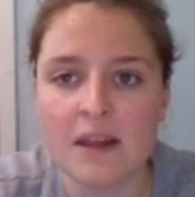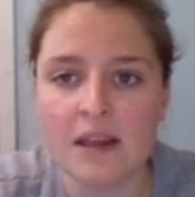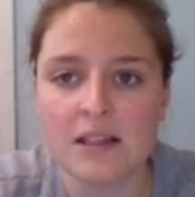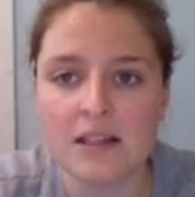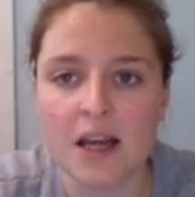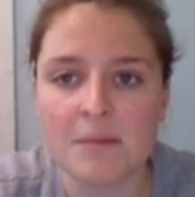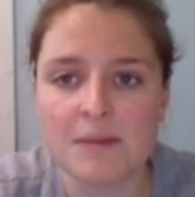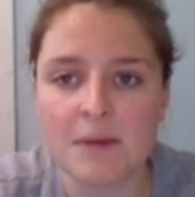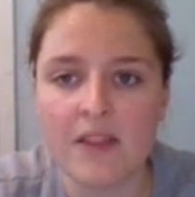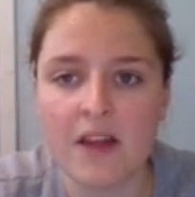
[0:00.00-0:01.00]
times
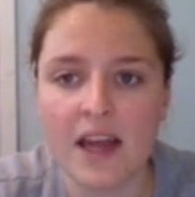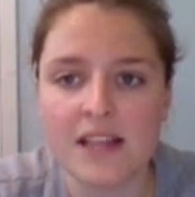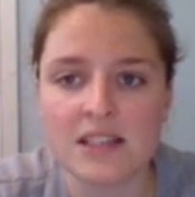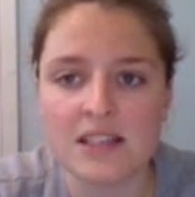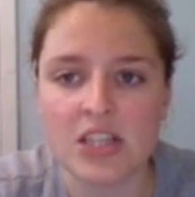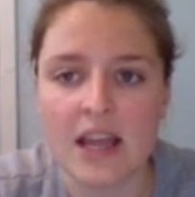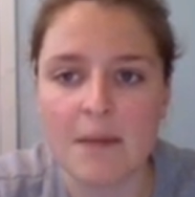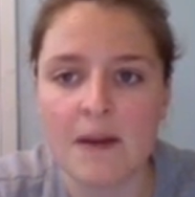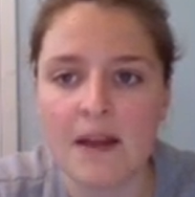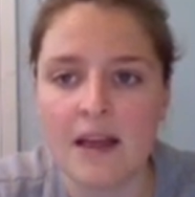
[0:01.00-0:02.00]
by the height of the shape,
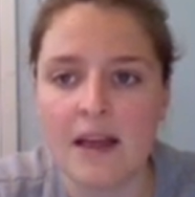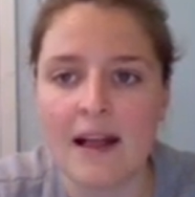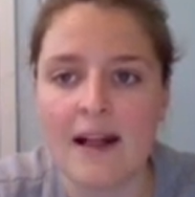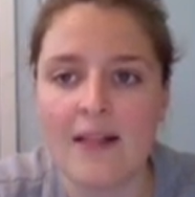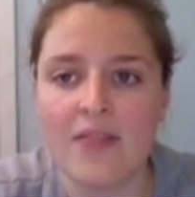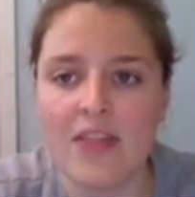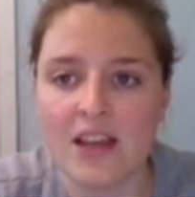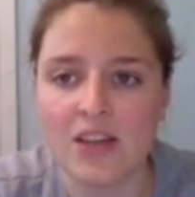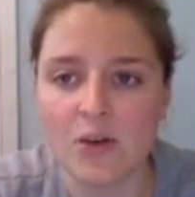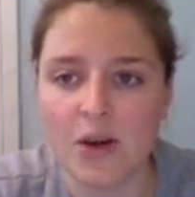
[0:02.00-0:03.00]
and then
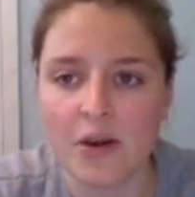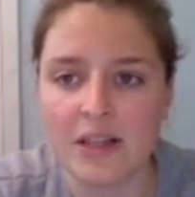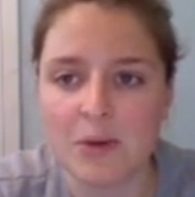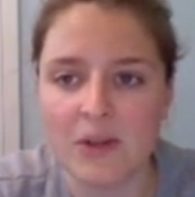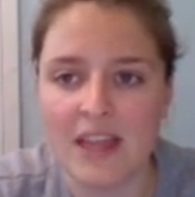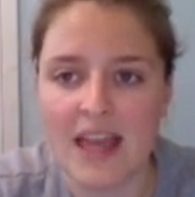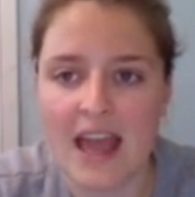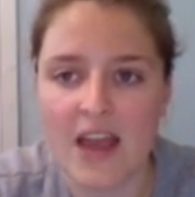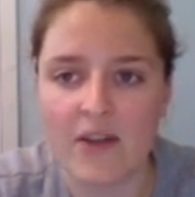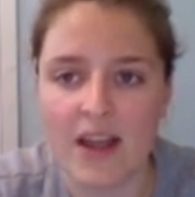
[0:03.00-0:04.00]
you're going to put the
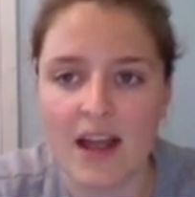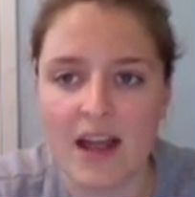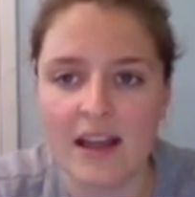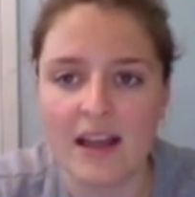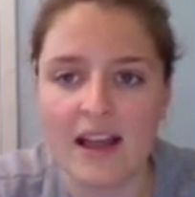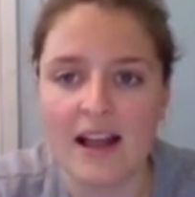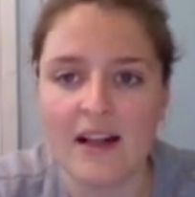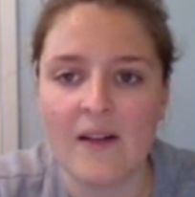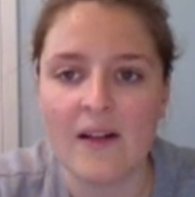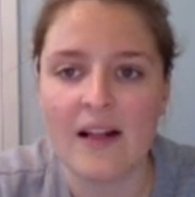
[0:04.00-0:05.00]
area.
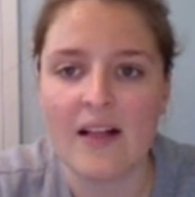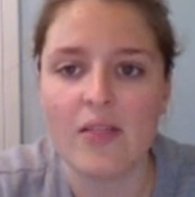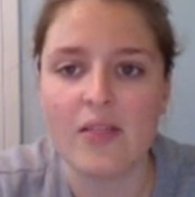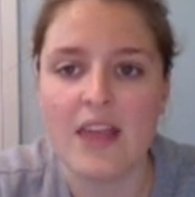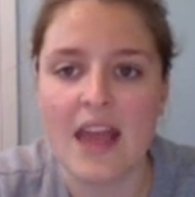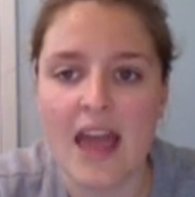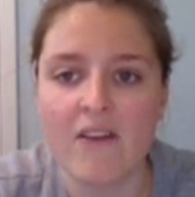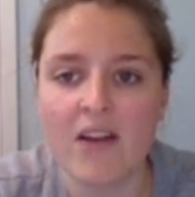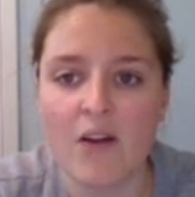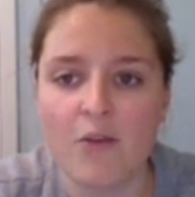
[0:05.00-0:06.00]
The
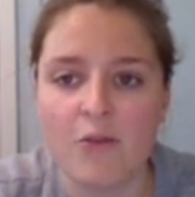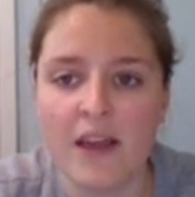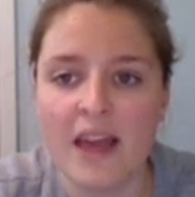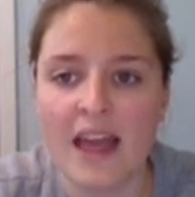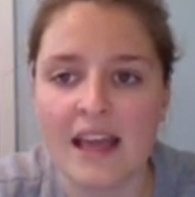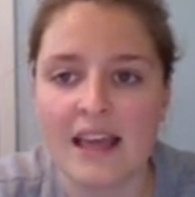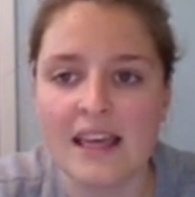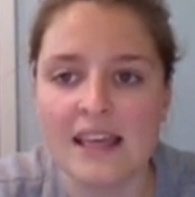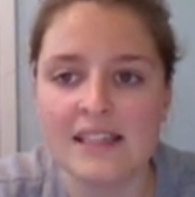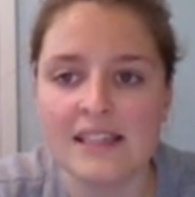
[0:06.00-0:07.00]
area of figure A
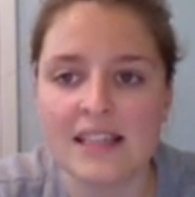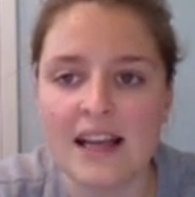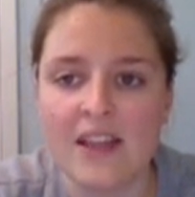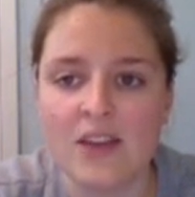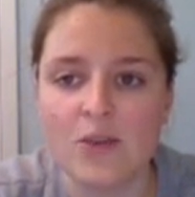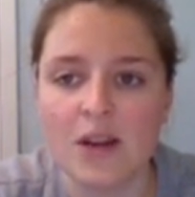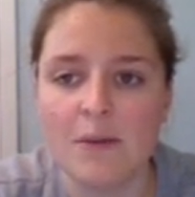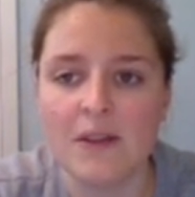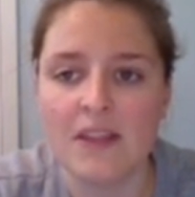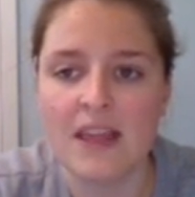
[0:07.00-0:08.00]
is, and then you're going to put
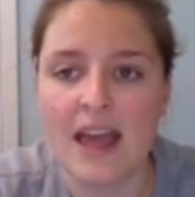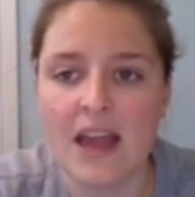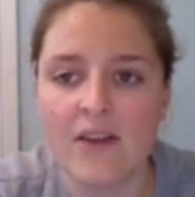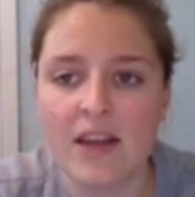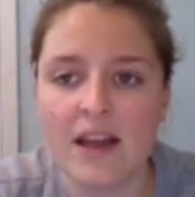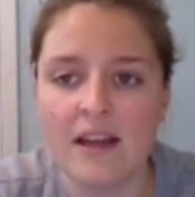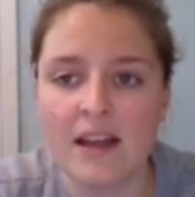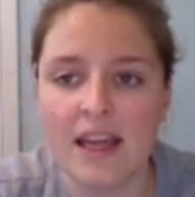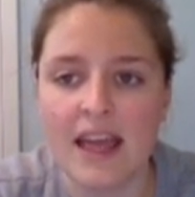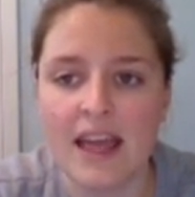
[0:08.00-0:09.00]
the area
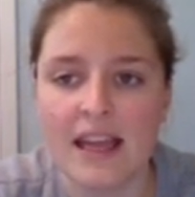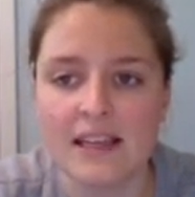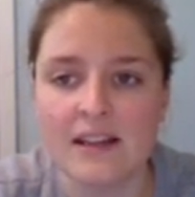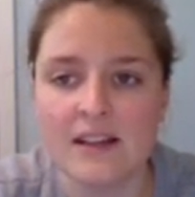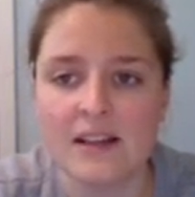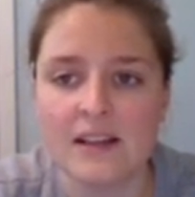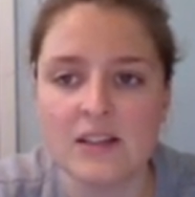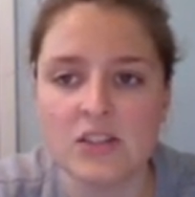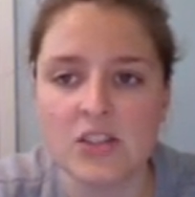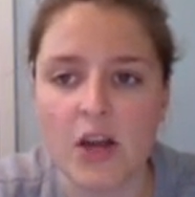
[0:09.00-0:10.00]
again.
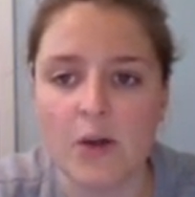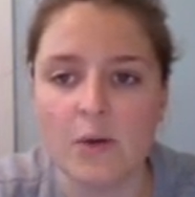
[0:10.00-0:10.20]
So